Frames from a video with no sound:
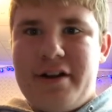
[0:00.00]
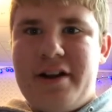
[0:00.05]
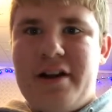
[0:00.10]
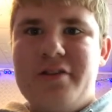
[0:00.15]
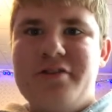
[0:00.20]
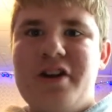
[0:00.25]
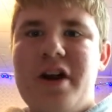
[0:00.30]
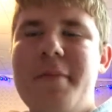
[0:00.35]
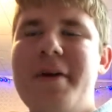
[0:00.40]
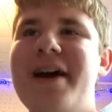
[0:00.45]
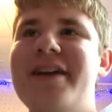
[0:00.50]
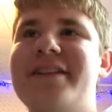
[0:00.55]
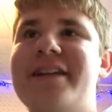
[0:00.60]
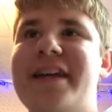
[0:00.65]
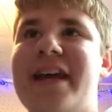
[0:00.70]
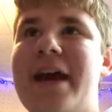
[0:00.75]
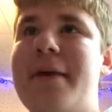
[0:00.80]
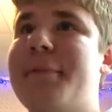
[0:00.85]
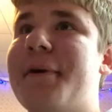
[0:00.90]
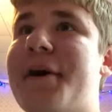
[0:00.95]
Now, drama at the
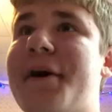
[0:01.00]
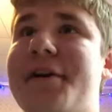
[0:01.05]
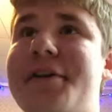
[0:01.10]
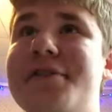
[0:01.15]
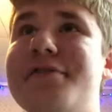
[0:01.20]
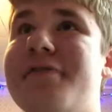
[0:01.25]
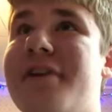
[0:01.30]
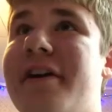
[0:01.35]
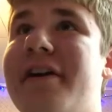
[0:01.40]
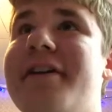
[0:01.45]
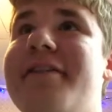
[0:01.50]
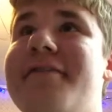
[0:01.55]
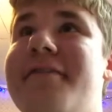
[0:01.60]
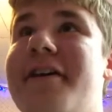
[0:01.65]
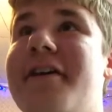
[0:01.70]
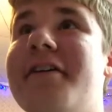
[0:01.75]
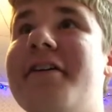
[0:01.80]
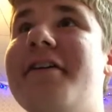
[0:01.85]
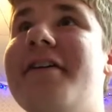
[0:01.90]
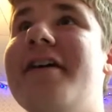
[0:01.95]
campground is very,
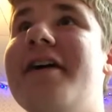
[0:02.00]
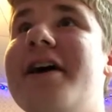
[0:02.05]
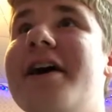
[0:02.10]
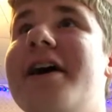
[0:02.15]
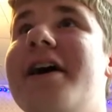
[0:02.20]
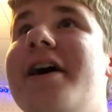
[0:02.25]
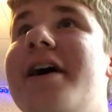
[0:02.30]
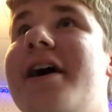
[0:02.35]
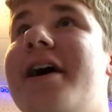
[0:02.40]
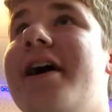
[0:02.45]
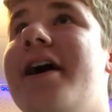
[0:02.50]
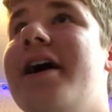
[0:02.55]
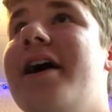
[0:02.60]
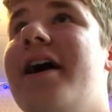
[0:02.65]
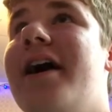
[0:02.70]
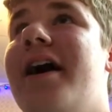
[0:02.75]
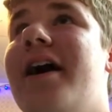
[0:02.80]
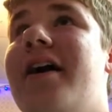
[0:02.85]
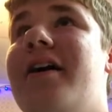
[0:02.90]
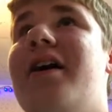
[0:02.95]
very
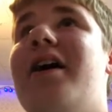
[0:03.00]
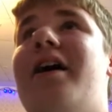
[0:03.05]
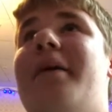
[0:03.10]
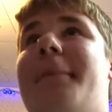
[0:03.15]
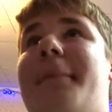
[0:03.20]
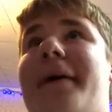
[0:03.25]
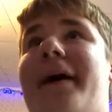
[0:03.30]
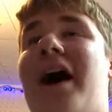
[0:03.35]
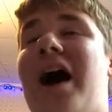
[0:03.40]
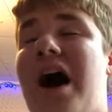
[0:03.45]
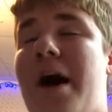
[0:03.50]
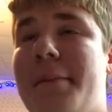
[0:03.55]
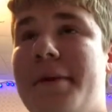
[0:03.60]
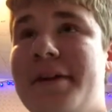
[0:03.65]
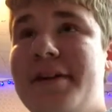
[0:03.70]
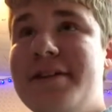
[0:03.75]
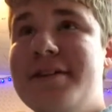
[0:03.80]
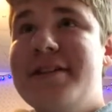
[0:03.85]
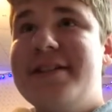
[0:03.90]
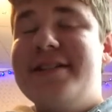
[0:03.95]

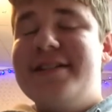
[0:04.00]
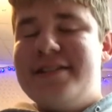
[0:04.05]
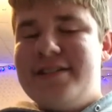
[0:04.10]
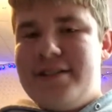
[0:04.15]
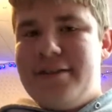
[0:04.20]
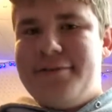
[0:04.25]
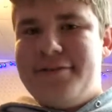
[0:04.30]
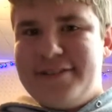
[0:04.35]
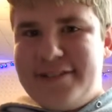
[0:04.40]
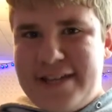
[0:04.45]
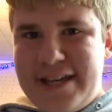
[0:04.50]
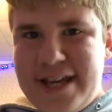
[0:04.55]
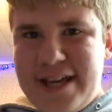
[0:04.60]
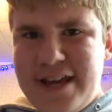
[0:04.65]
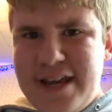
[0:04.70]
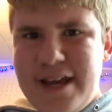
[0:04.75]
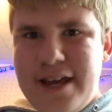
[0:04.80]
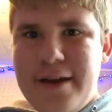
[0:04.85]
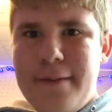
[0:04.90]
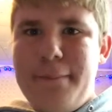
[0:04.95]
common to
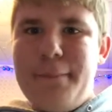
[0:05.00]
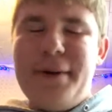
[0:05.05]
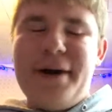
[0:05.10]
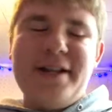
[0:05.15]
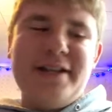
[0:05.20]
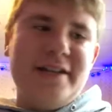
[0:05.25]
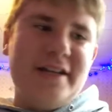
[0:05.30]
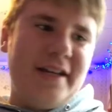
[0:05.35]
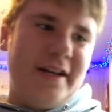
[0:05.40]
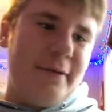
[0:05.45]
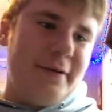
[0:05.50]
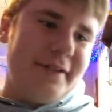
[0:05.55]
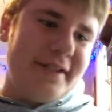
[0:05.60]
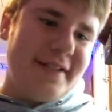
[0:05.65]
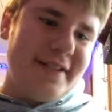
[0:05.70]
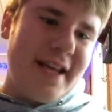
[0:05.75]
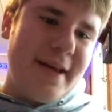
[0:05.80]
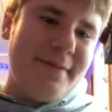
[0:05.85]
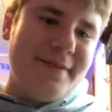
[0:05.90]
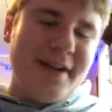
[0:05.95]
see, but, at the
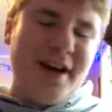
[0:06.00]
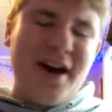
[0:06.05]
same